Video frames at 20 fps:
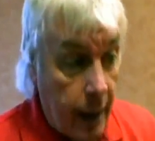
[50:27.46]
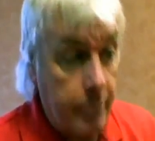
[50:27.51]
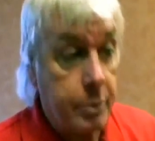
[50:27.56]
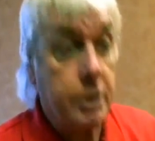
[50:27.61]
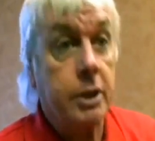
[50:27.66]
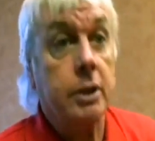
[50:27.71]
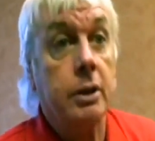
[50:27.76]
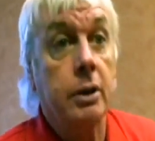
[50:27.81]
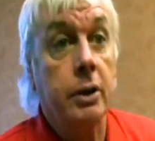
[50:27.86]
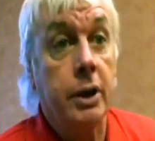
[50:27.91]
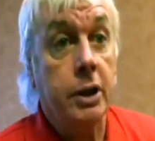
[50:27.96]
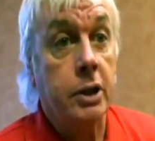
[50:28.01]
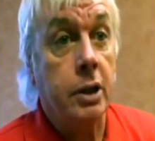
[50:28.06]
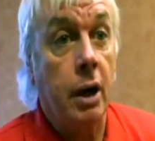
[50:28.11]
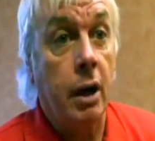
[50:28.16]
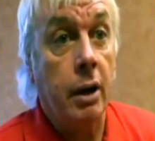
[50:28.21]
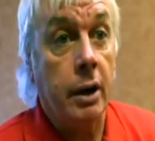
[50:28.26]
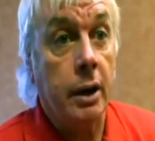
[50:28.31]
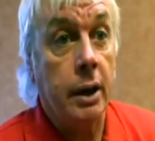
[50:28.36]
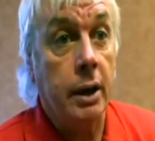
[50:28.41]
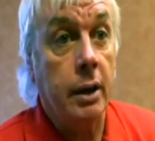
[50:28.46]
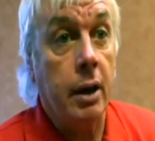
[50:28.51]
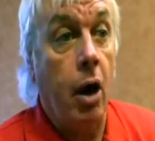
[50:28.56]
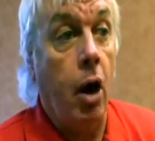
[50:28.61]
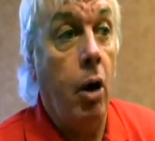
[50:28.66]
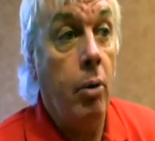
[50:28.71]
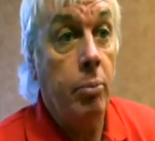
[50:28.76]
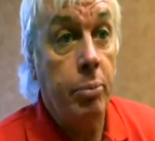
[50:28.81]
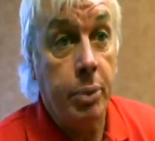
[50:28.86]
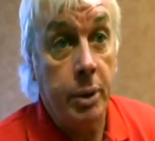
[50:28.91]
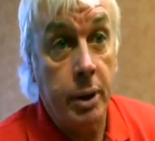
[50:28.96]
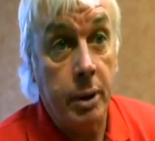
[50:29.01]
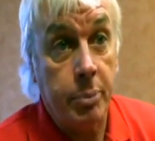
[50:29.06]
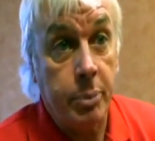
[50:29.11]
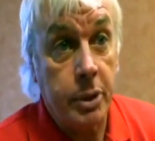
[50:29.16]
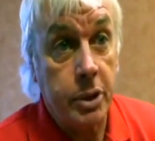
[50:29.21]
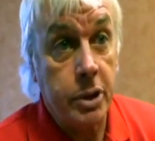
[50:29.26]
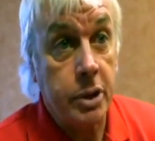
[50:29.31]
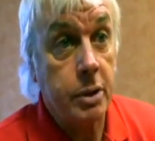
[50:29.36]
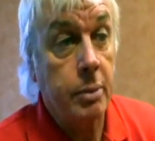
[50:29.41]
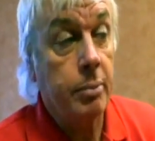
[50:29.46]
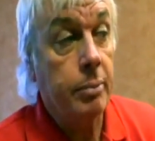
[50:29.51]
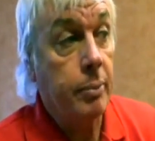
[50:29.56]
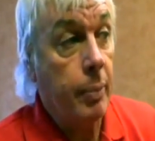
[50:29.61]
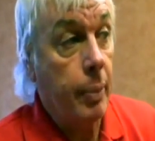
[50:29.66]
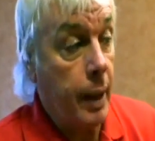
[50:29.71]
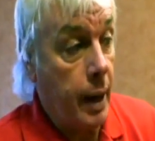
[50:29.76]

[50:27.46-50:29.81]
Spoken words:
absolutely targeted, on purpose,